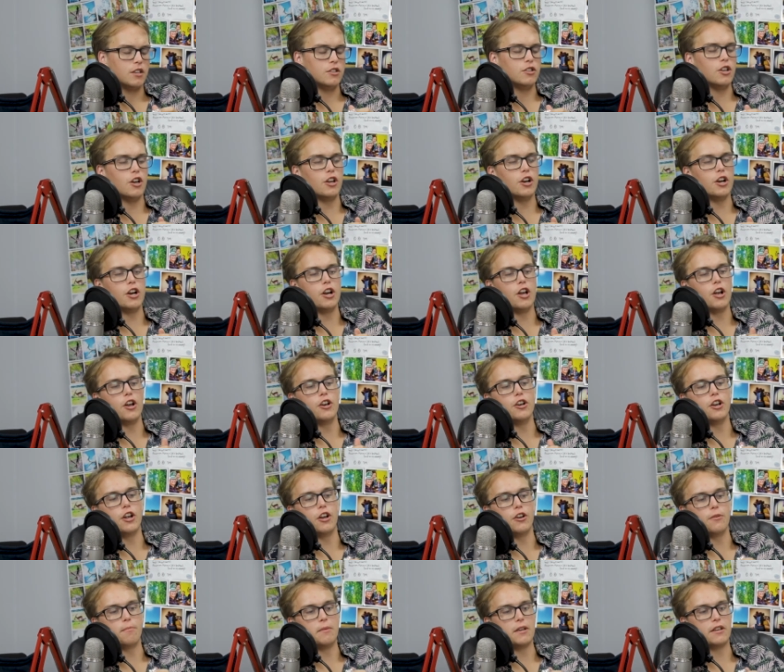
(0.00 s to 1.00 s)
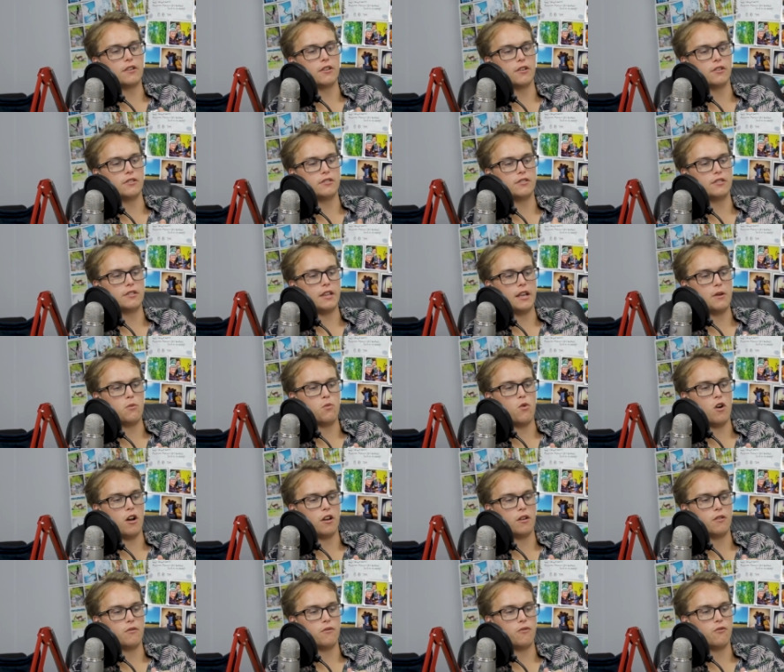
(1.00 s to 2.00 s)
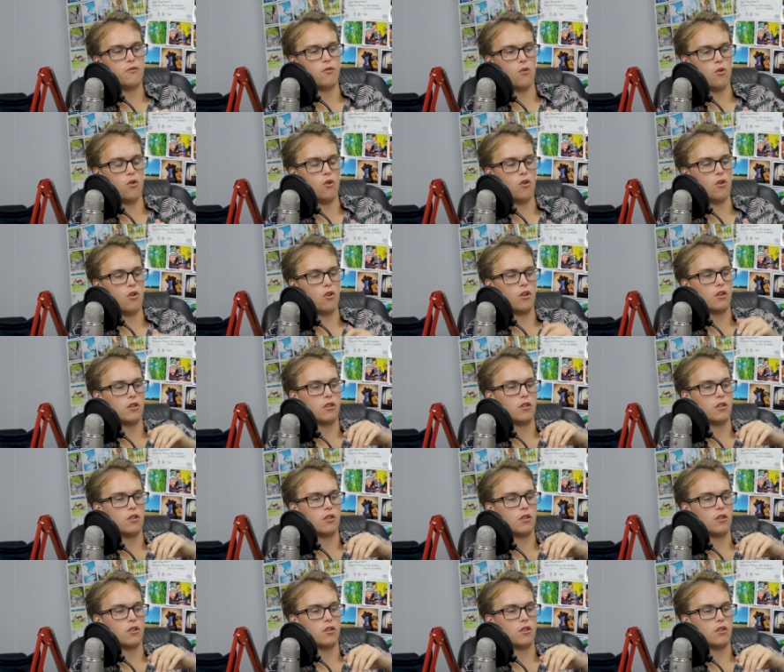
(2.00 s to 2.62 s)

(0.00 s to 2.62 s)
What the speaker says: No, because they won for.